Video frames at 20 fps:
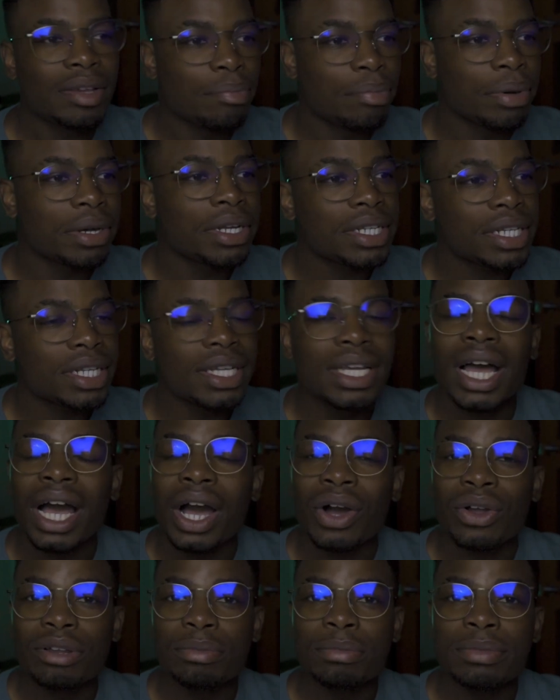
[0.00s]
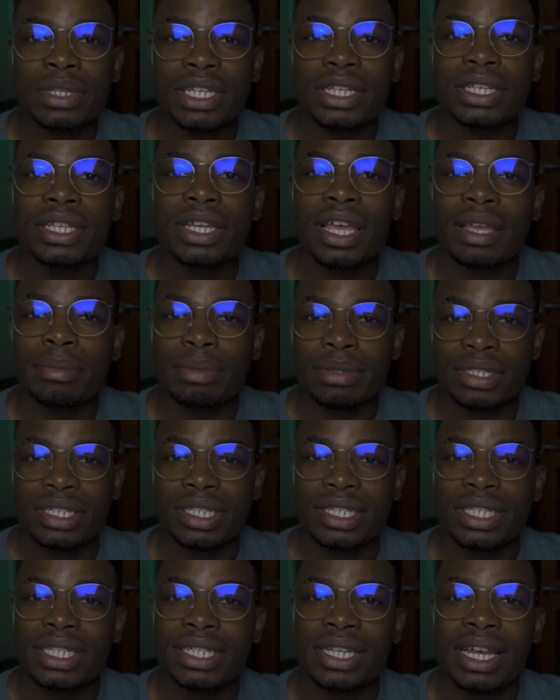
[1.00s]
But I want to be able to
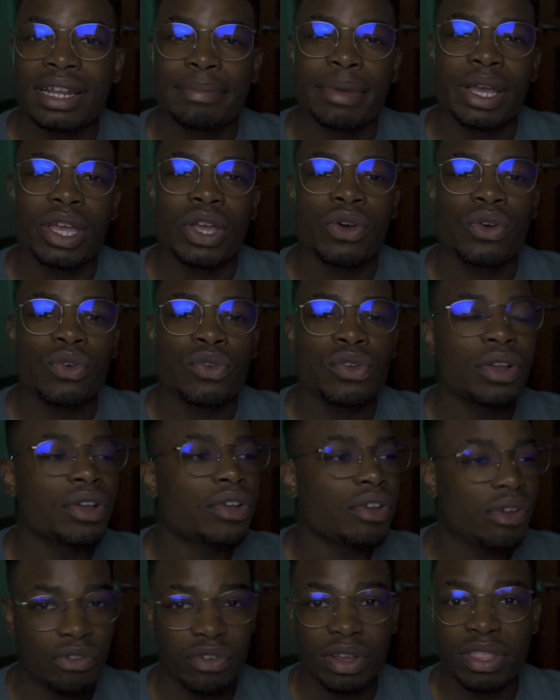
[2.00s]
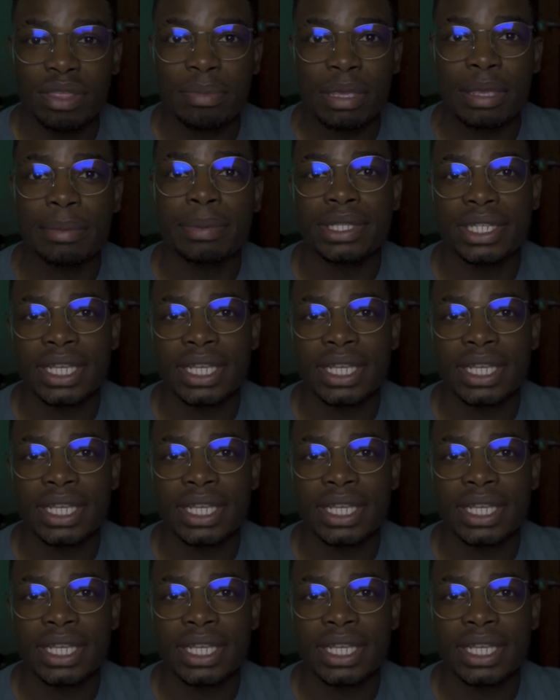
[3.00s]
design my own for other people